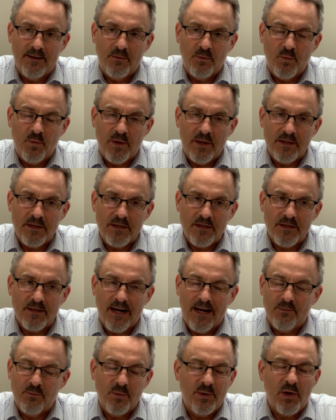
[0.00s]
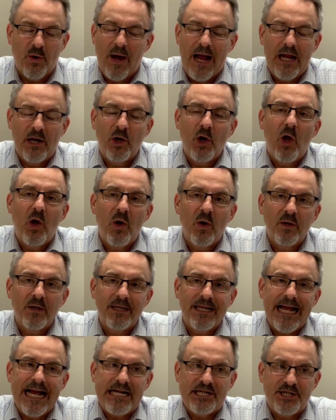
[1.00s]
was, I don't know how long
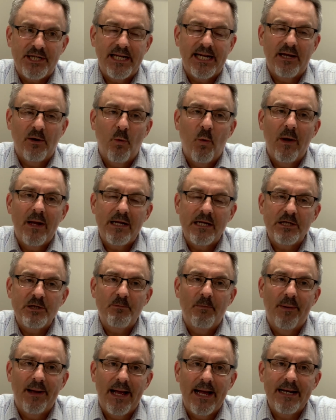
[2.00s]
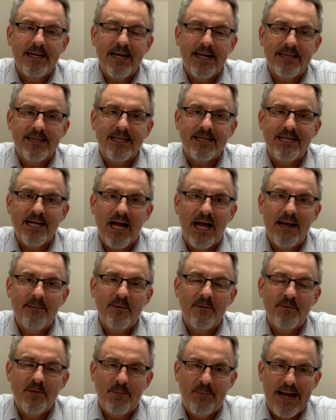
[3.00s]
lasting it was, but at the time
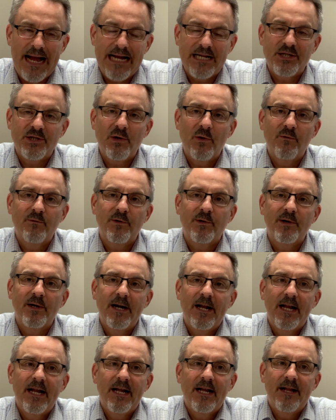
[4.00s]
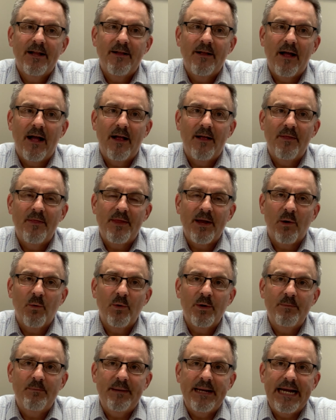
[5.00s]
of the Passover, there
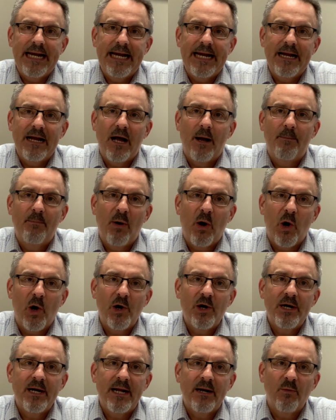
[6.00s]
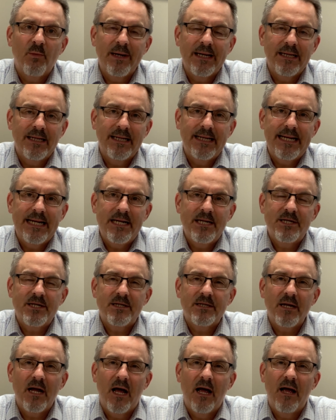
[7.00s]
would be a pardon and
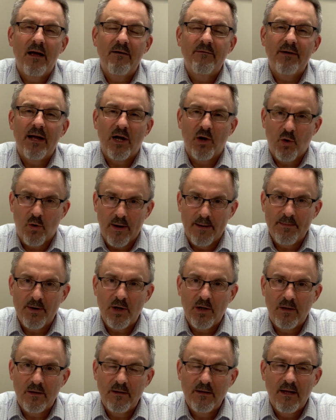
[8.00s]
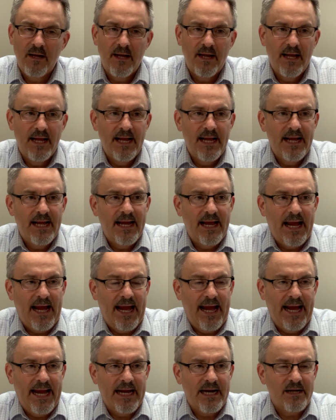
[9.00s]
release of a criminal.
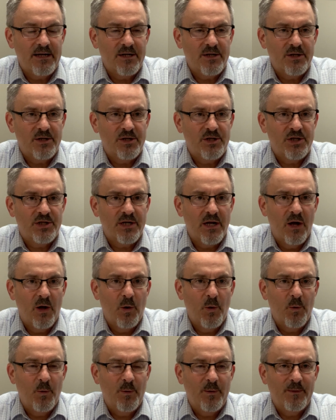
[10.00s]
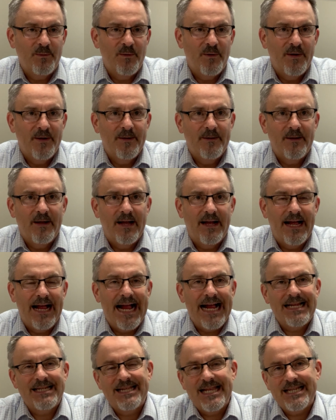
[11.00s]
And so,
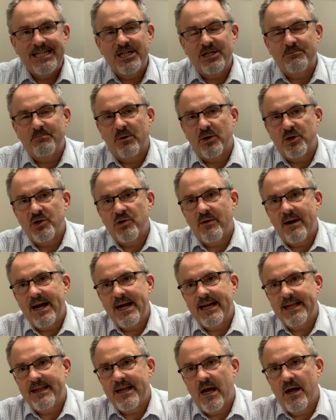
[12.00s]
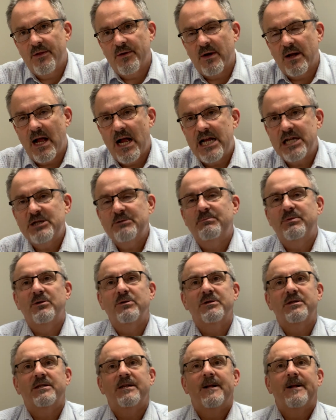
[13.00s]
as this is portrayed in the other
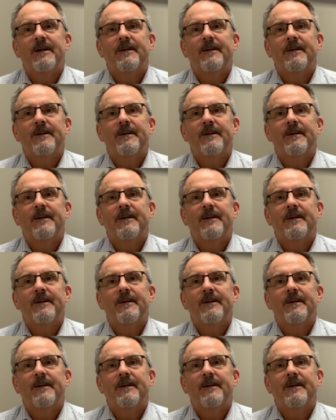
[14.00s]
Gospels,